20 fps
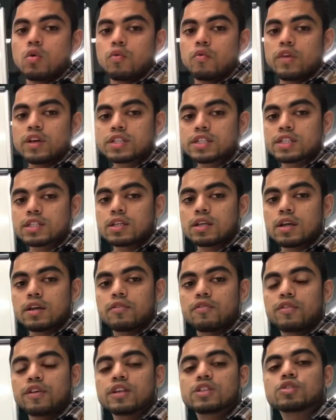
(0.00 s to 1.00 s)
which
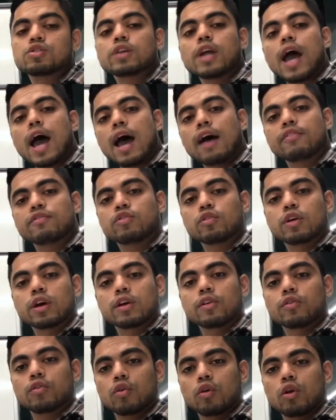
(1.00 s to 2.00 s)
we should have to
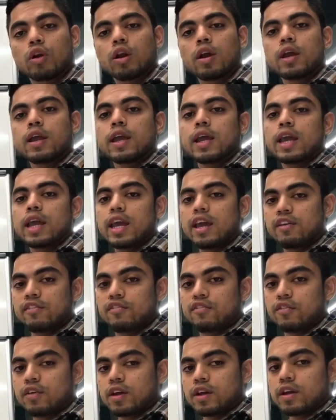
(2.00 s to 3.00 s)
control.
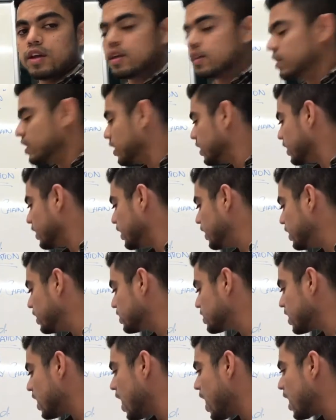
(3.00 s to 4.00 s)
If the
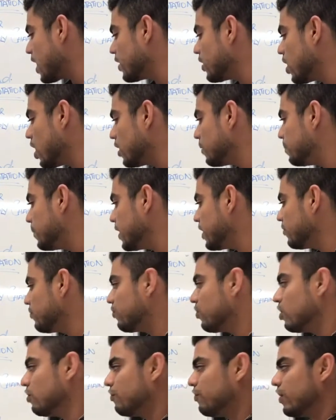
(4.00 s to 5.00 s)
needs are not being
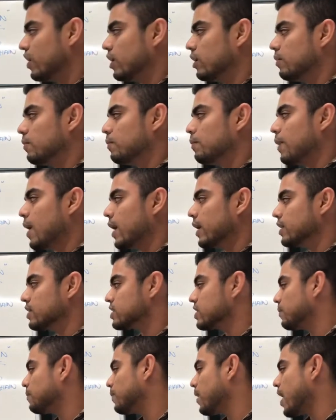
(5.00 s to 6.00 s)
fulfilled by the
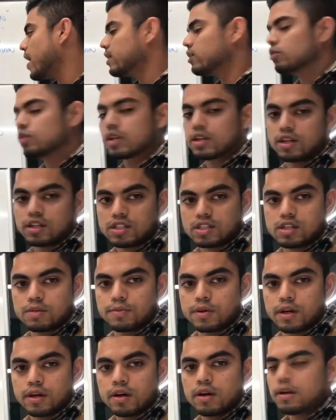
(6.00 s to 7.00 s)
supplier to the
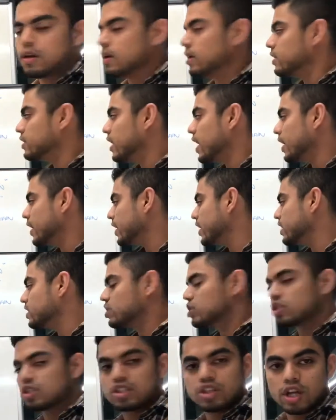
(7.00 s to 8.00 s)
customer, then
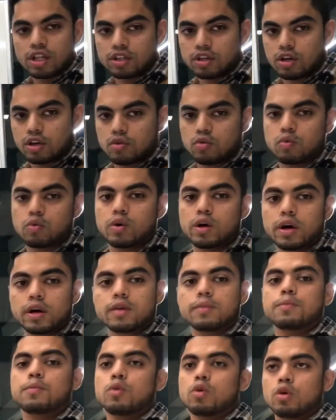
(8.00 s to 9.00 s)
it's not gonna
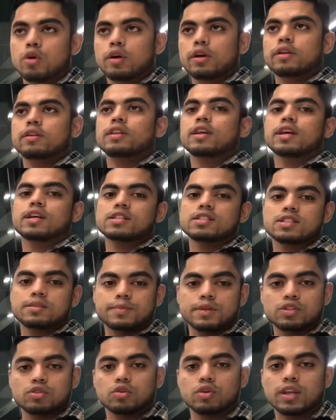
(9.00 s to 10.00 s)
work more, the
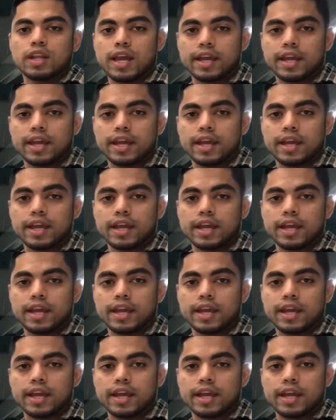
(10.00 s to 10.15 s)
customer don't